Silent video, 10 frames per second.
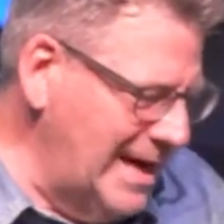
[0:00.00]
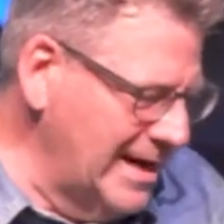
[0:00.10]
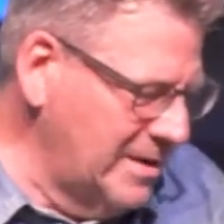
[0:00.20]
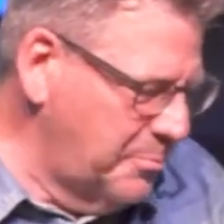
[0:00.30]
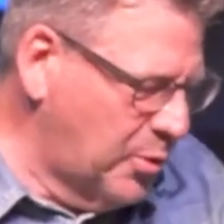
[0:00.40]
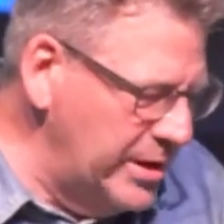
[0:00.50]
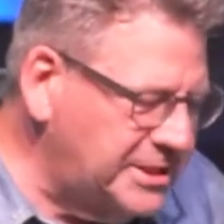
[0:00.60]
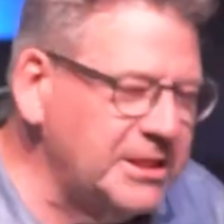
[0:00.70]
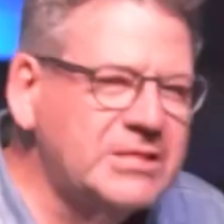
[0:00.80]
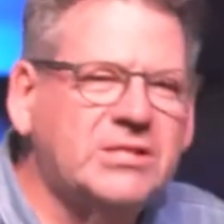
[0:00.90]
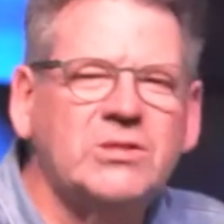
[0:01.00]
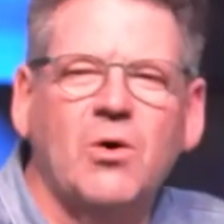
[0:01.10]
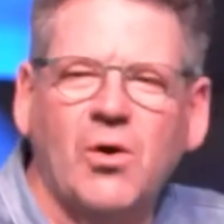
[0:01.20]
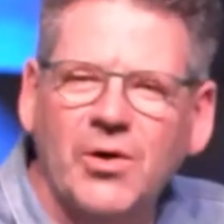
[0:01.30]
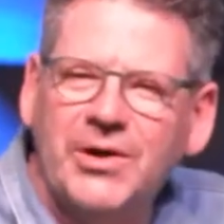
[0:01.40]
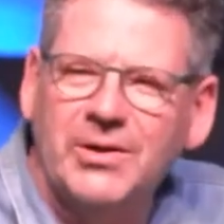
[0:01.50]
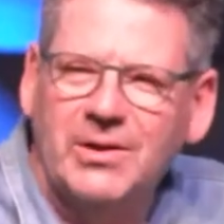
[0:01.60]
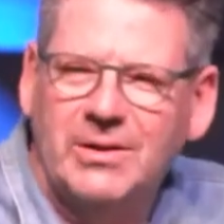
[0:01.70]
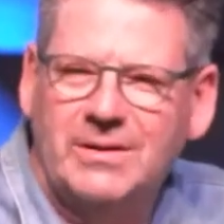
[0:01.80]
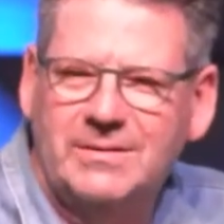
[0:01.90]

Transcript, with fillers: like precious oil